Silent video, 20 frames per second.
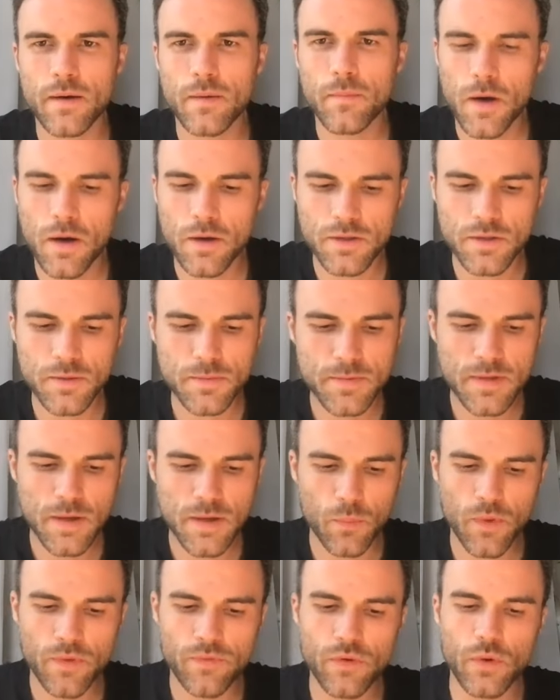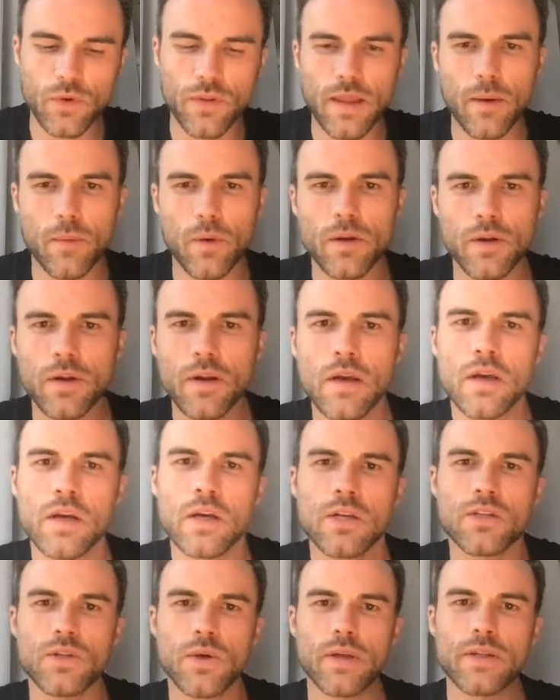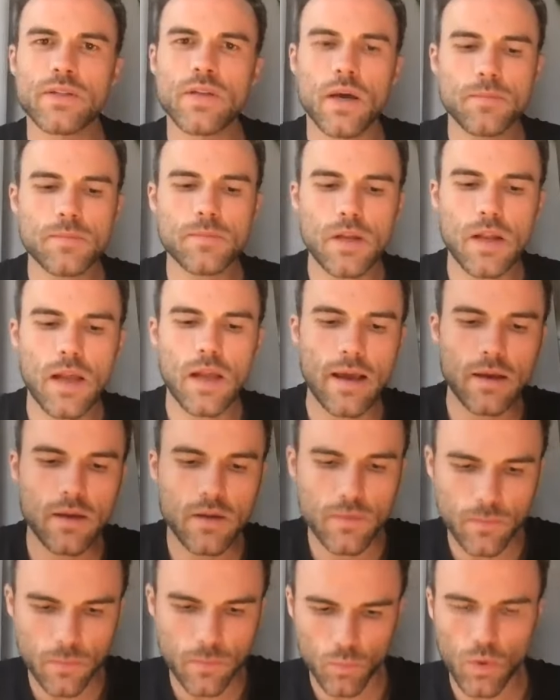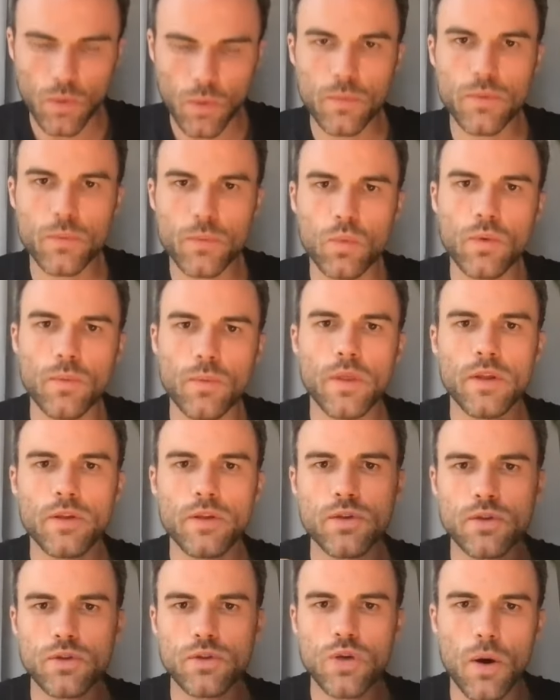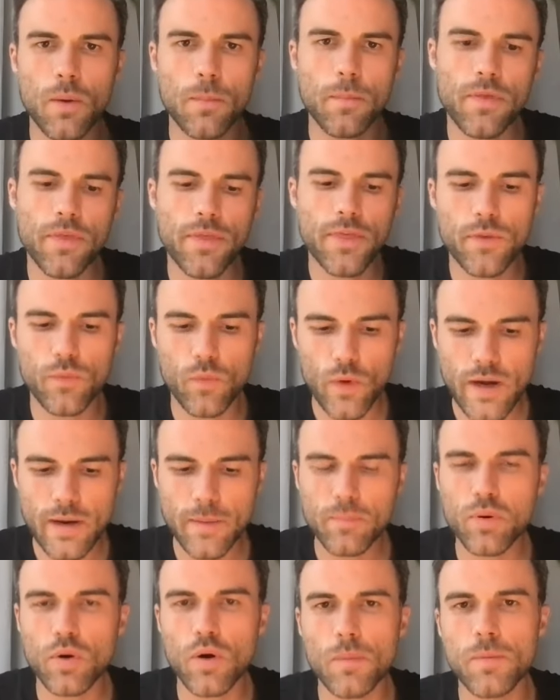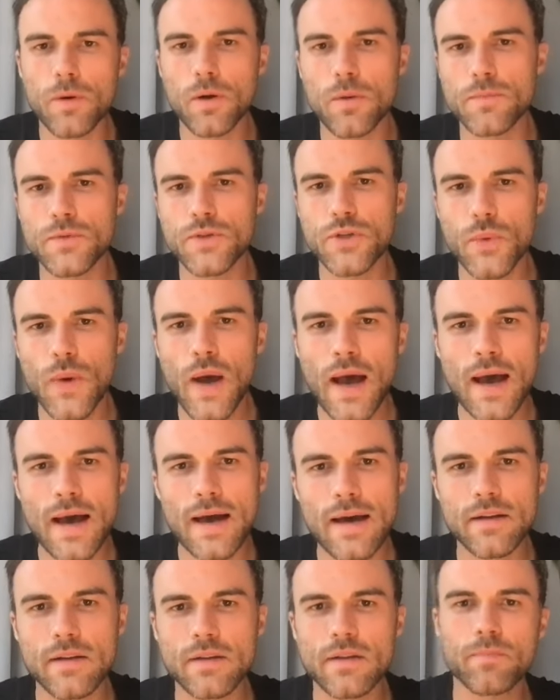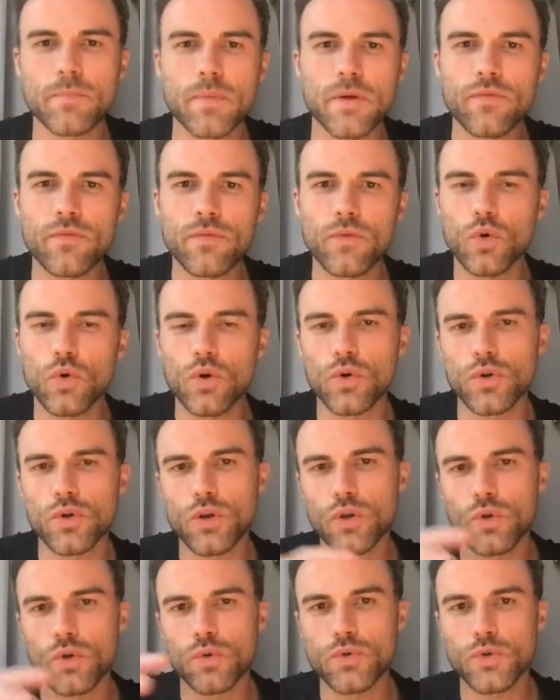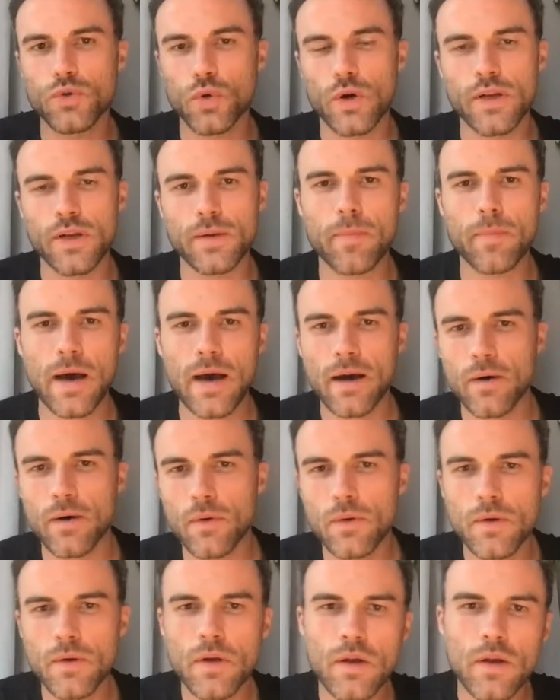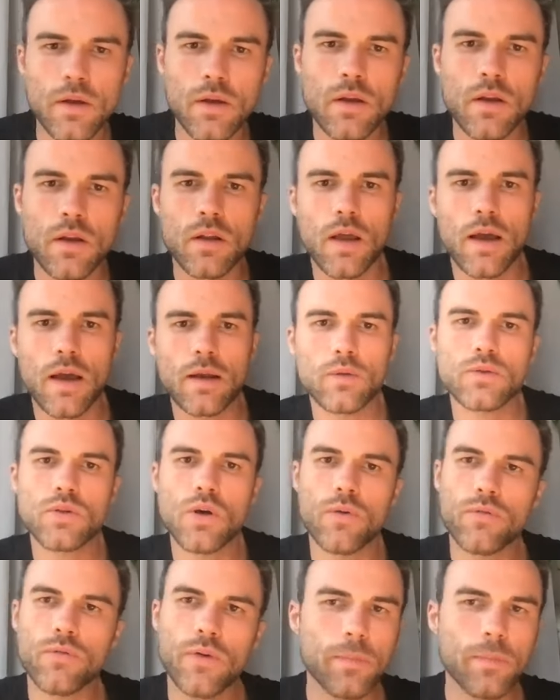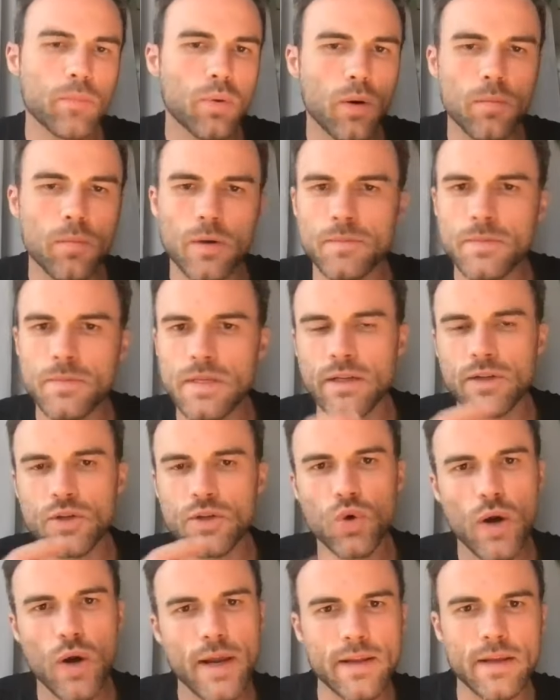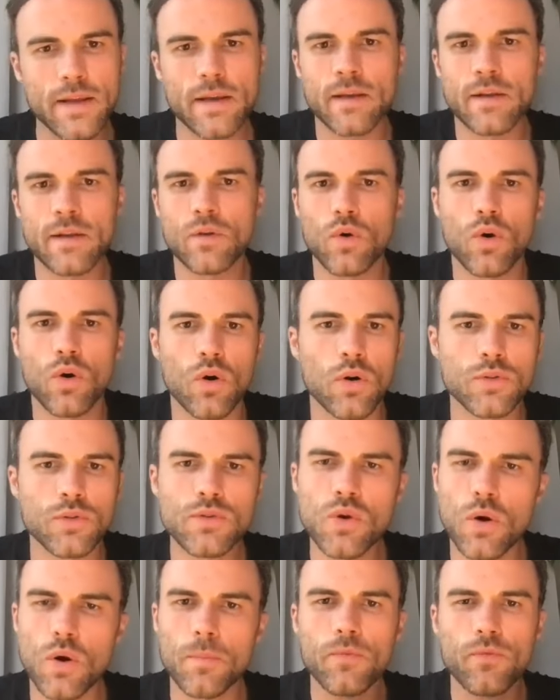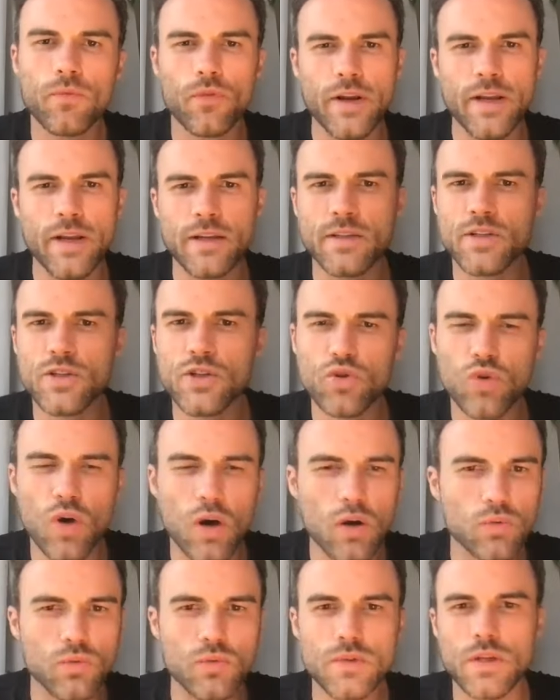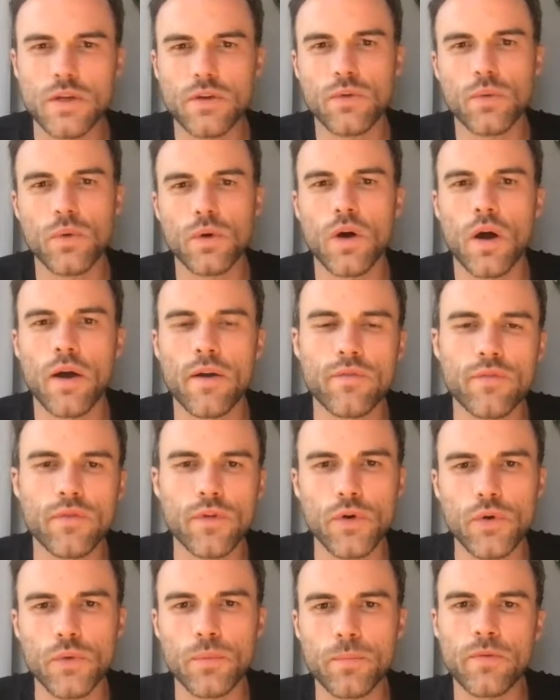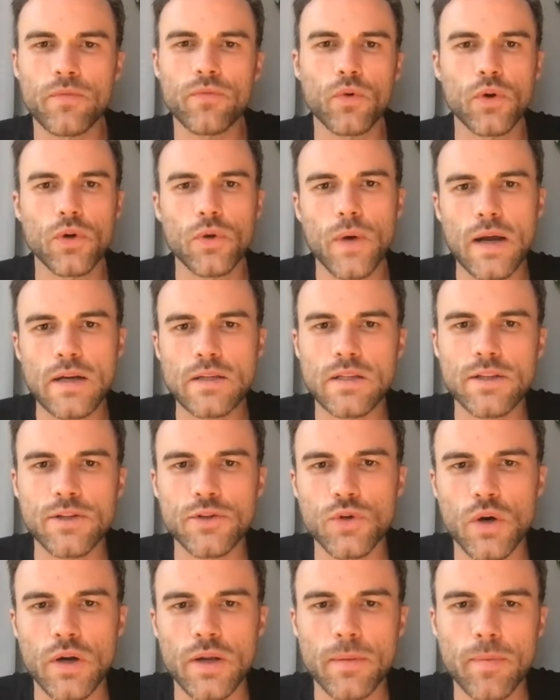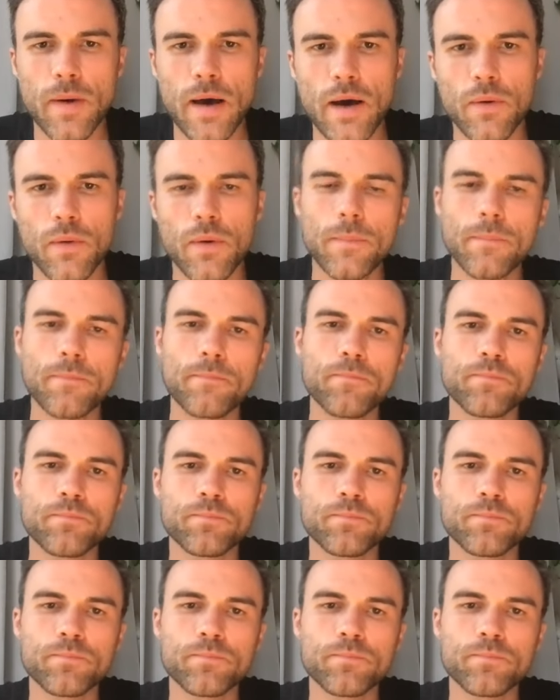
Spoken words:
I'm 100% with you on that one. So, in terms of like, what were the top three problems you had before you joined PAL? Like top three problems in trading or top three struggles that you were going through before you actually joined PAL?